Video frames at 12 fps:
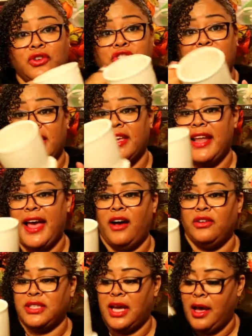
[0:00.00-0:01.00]
go check it
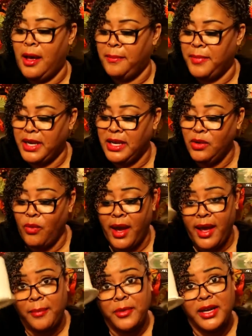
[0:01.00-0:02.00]
out. Um, but
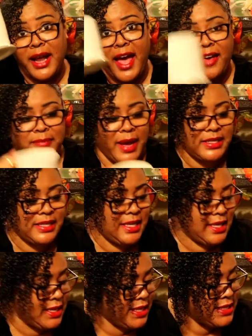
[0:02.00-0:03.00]
anyway, I'm going to have my
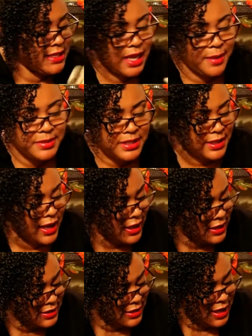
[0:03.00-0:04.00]
tea in this cup
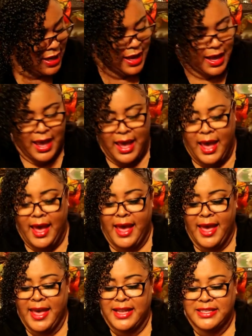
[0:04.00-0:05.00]
tonight
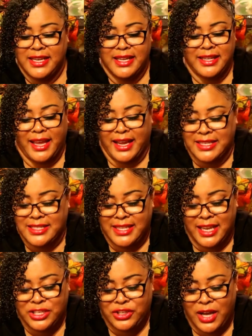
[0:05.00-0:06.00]
and like I
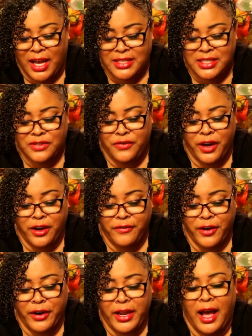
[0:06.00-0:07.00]
said you guys it's very
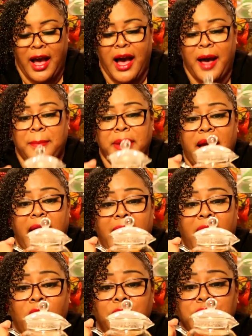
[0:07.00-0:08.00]
very hot but
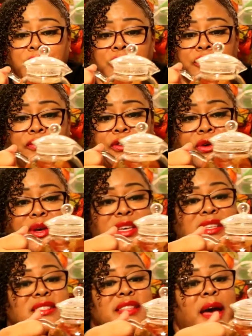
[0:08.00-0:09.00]
how beautiful
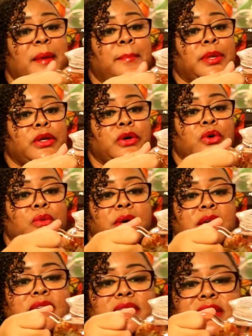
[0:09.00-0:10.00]
is that bloom
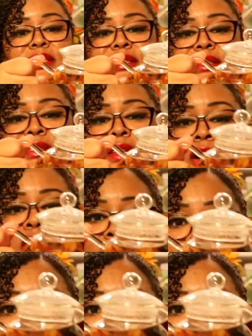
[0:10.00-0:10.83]
it is just so